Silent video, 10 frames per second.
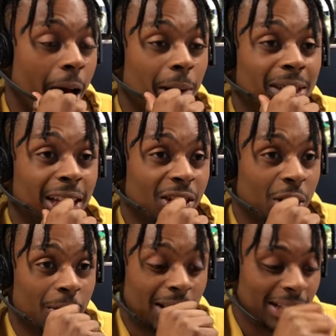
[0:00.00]
I'm sending
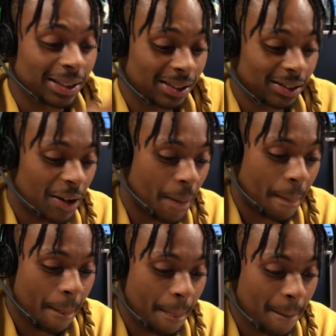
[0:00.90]
you a link.
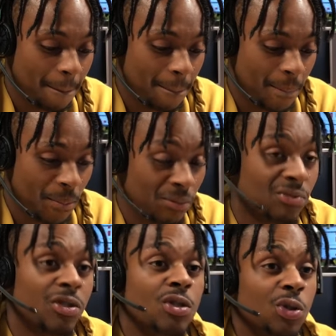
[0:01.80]
Ah. Oh.
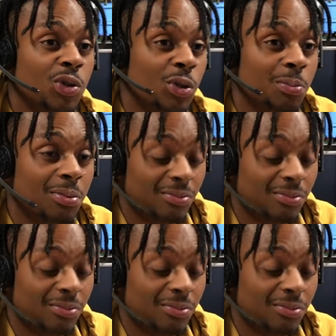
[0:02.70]
YouTube.